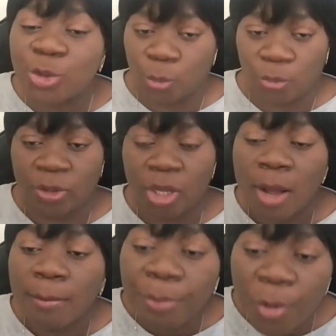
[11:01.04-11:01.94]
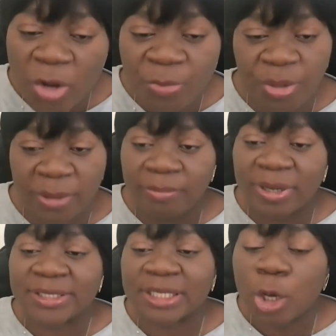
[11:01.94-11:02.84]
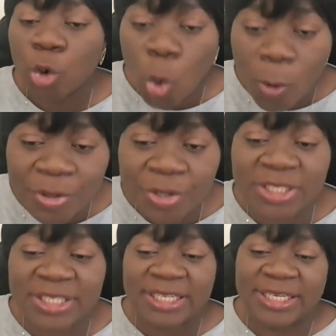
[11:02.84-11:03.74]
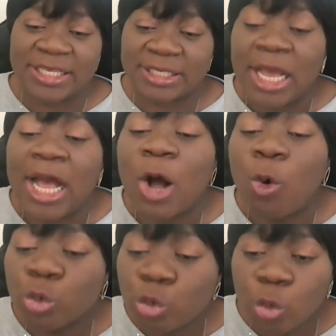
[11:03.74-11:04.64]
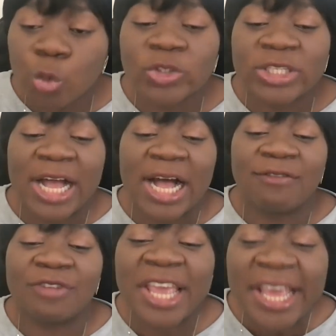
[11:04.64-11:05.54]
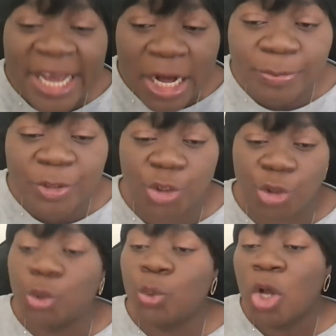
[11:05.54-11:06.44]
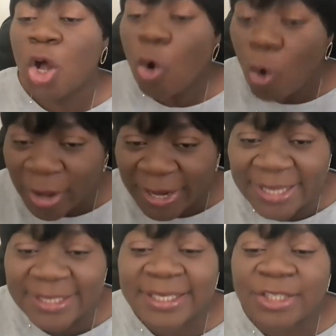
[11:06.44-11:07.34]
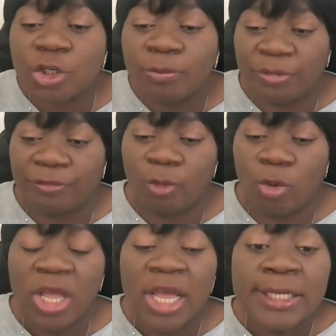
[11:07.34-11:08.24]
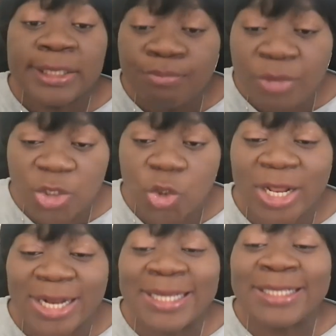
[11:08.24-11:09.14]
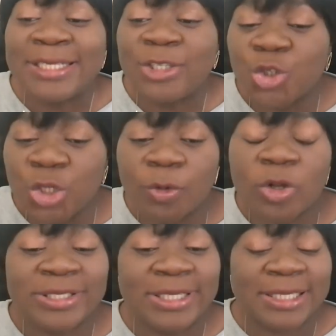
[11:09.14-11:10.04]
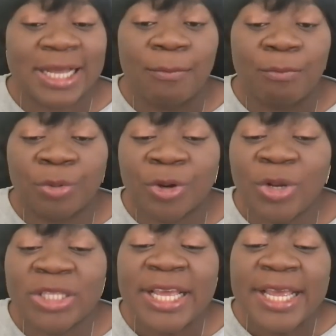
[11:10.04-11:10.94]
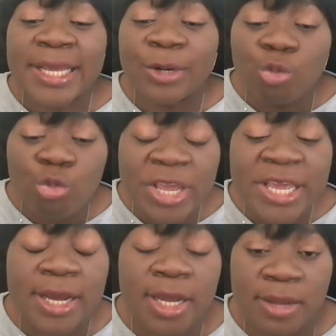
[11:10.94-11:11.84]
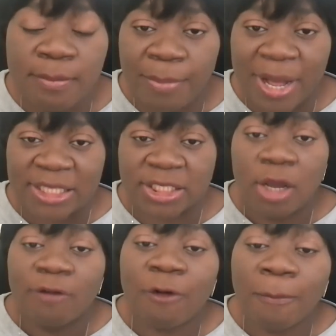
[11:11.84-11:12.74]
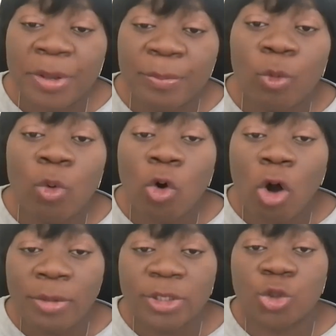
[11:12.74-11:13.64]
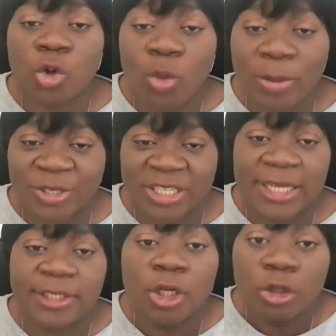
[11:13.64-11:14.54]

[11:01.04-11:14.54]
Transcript: donor, board members, community leaders, or those that have helped you organization before. Make sure that it is real, because this can create a real impact for people coming to your website